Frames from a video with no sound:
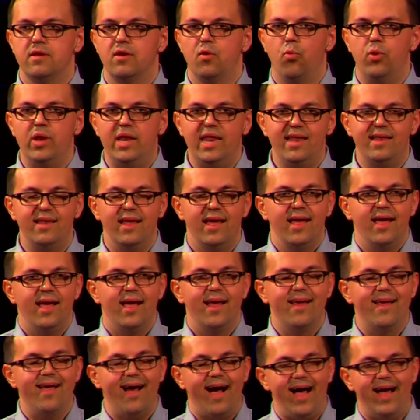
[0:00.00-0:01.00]
We need
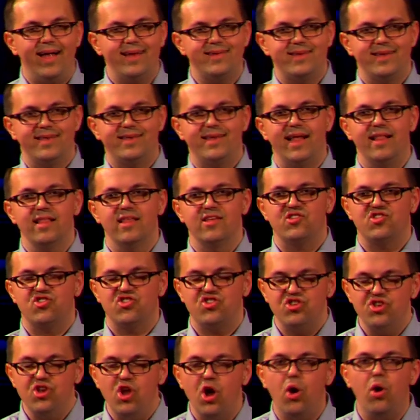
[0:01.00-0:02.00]
God to tell
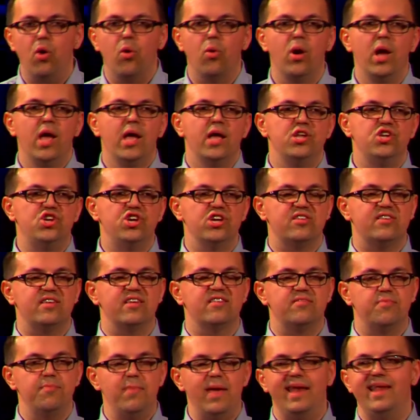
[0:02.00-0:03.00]
us no just
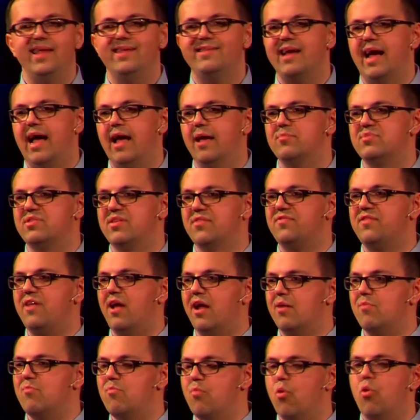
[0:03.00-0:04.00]
as many times, if
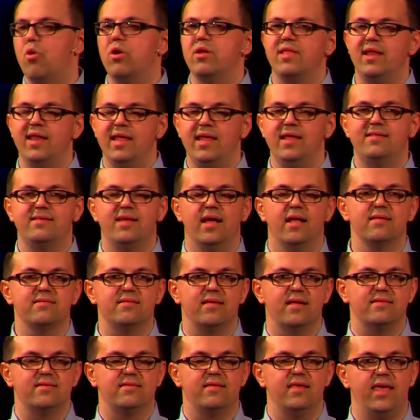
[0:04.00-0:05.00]
not more, than he tells
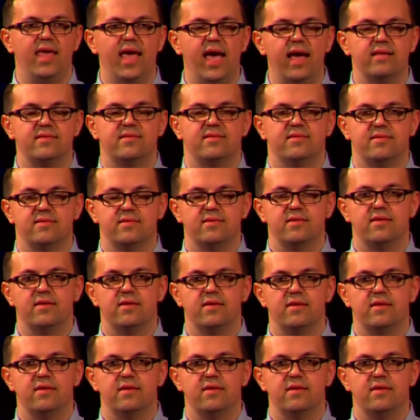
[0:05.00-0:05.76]
us yes.